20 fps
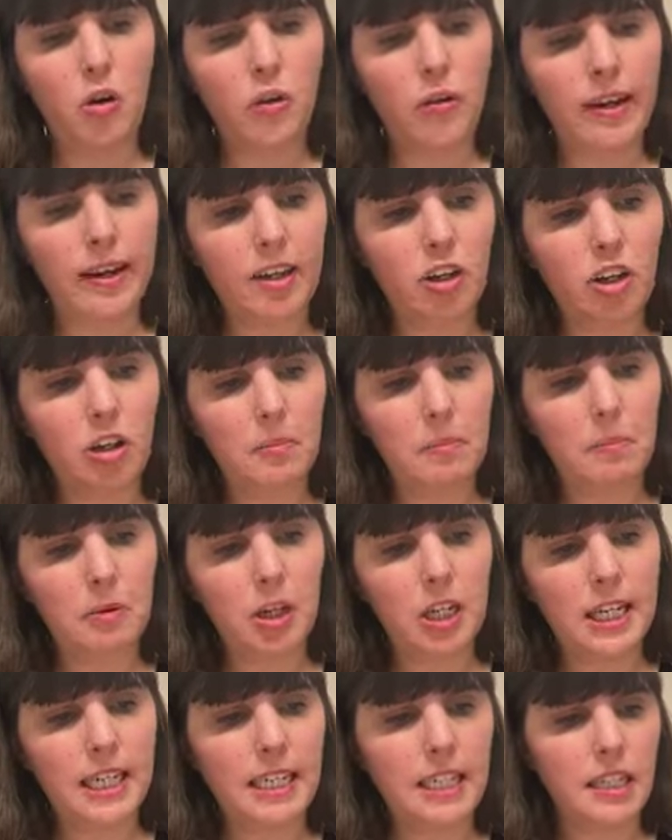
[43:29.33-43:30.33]
or I could
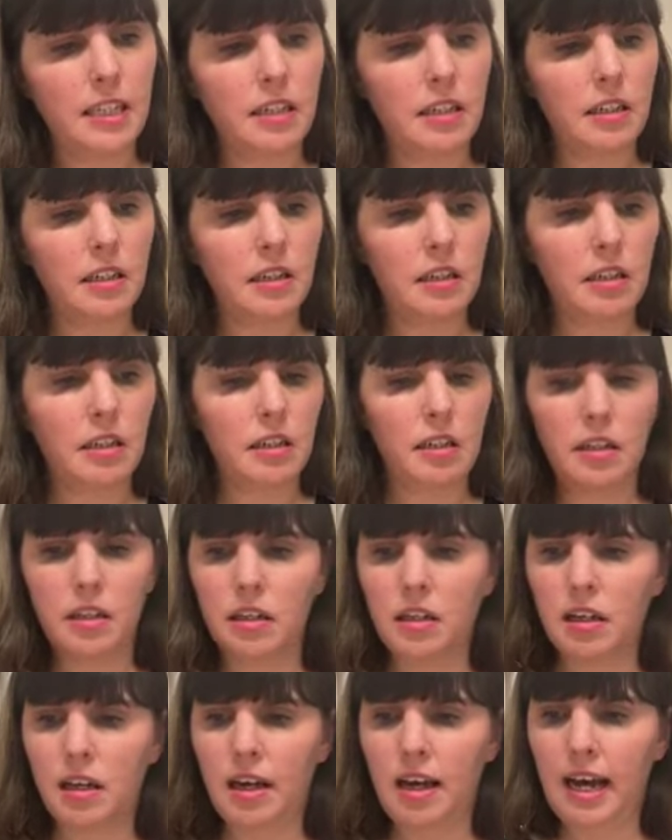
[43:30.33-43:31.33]
put it
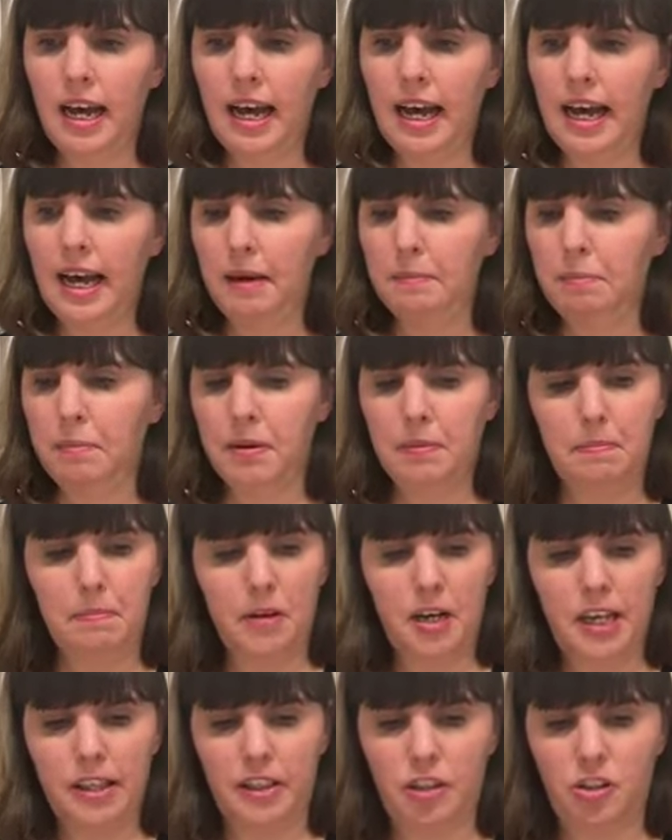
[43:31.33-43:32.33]
up
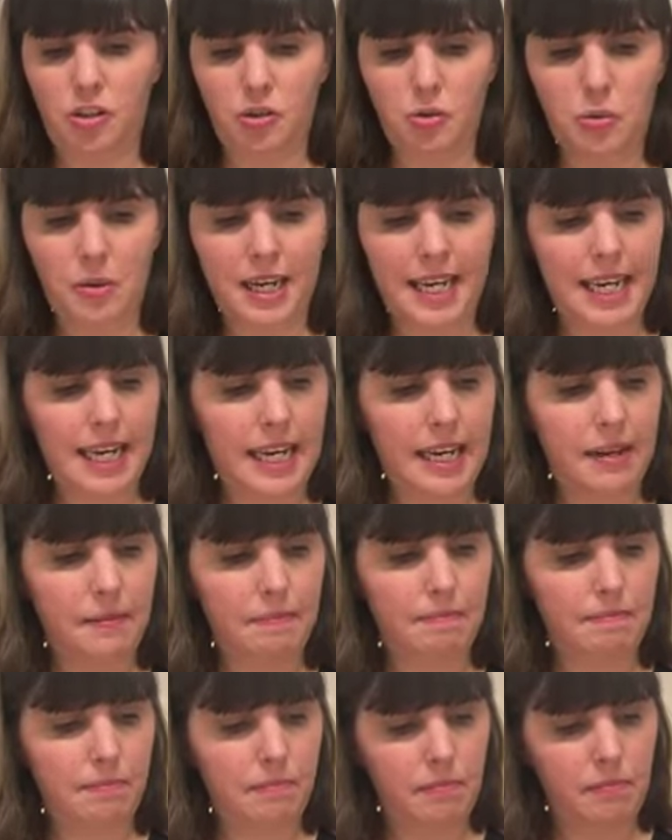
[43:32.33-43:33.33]
by the
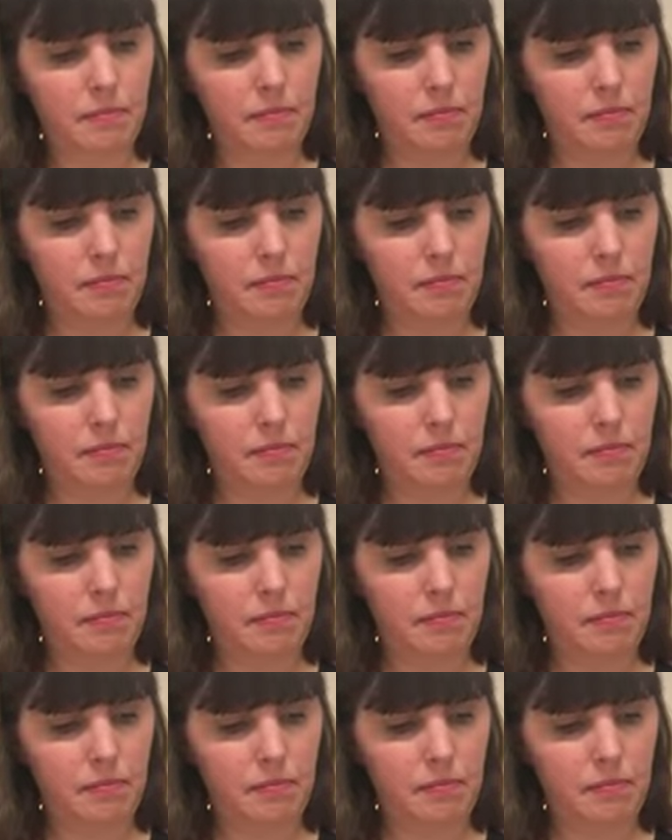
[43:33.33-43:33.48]
doily,